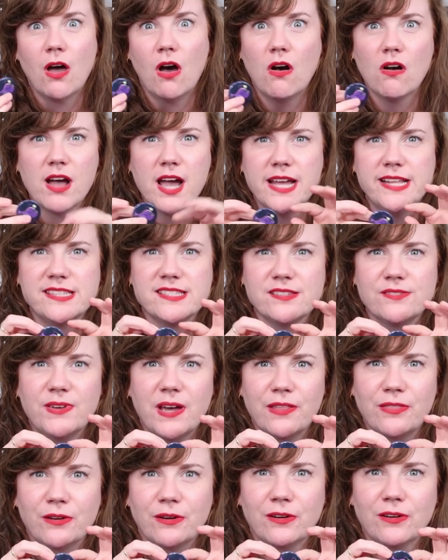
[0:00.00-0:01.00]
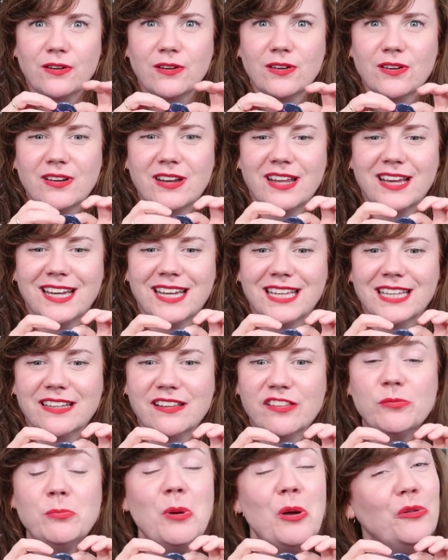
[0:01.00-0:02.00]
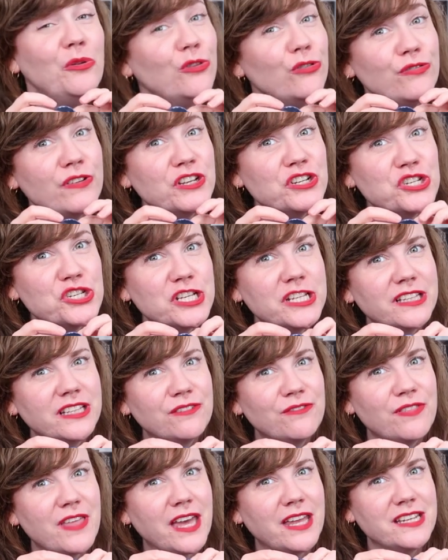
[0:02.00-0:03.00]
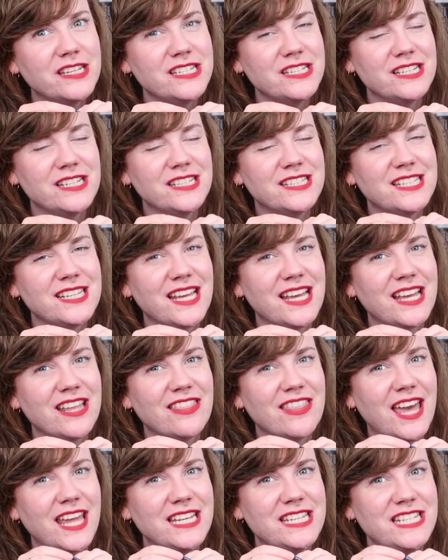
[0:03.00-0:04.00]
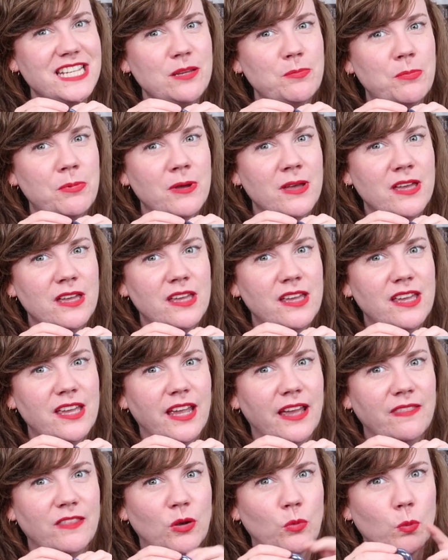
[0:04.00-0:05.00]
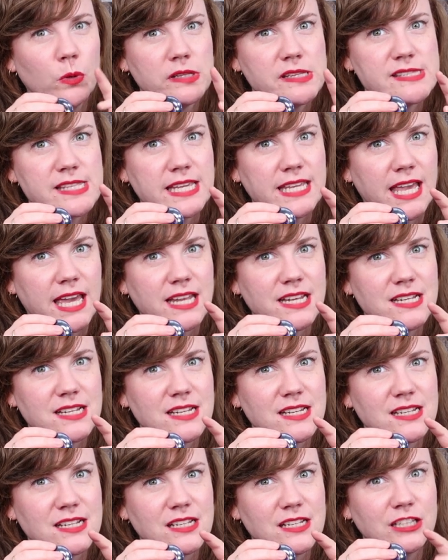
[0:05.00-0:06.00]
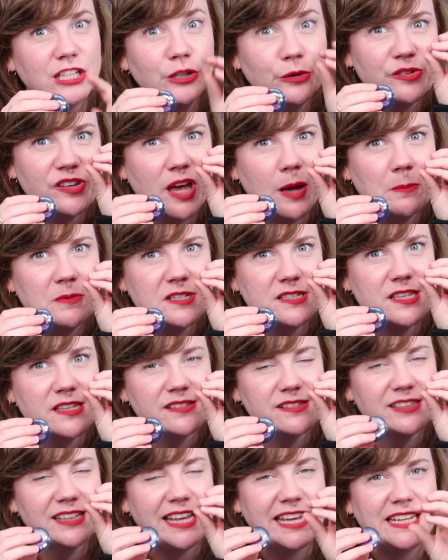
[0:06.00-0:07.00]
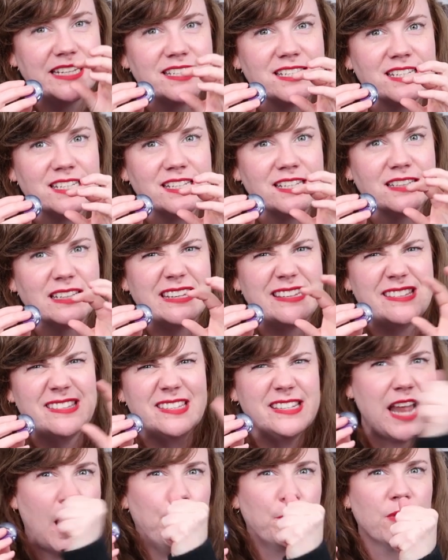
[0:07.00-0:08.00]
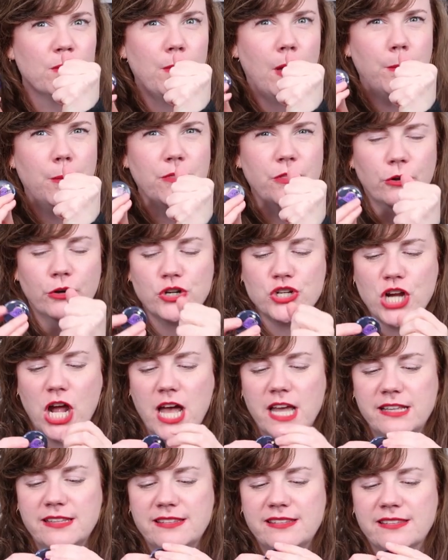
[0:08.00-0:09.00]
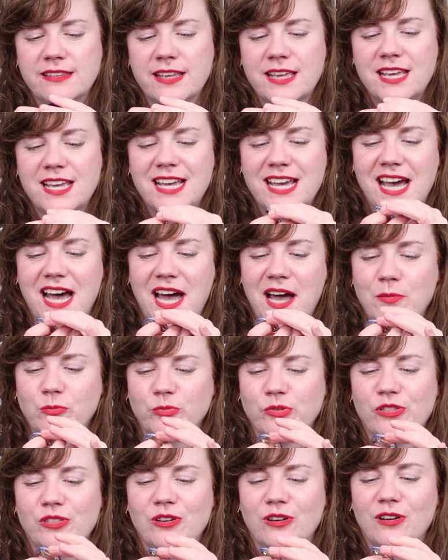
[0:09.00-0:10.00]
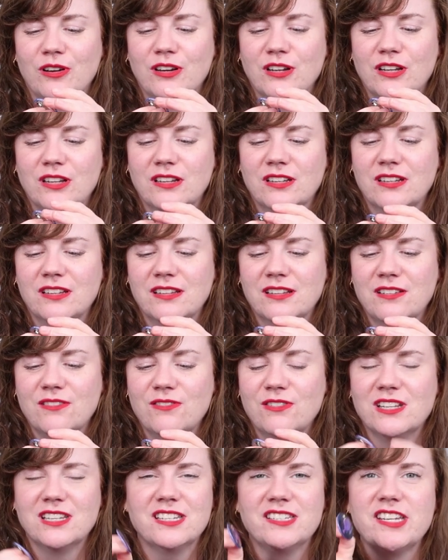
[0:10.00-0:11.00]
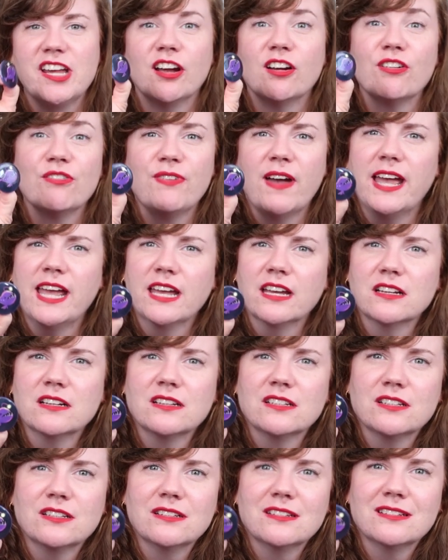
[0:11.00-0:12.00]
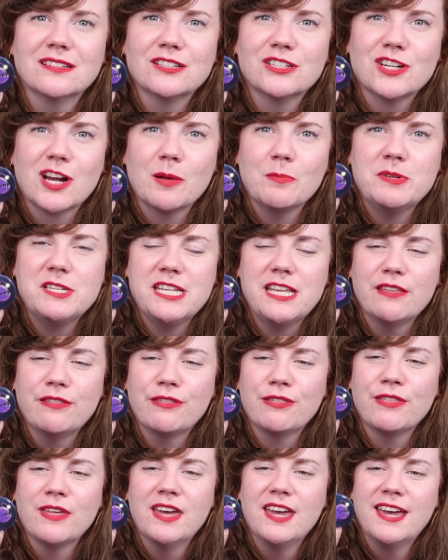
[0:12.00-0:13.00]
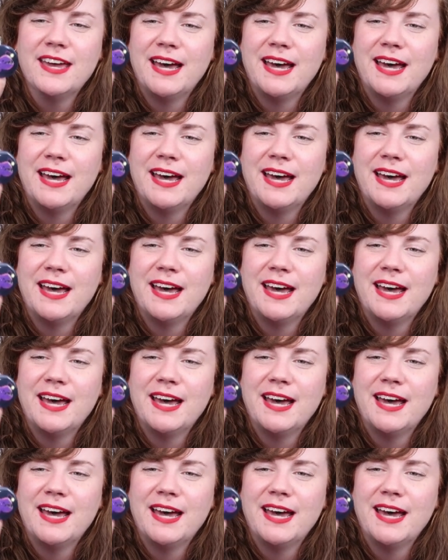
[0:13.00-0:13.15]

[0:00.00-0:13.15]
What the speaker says: all kinds of other smaller fish that live that deep. And then once they get close up to this light, they snap them up in their jaws with their terrifying sharp teeth.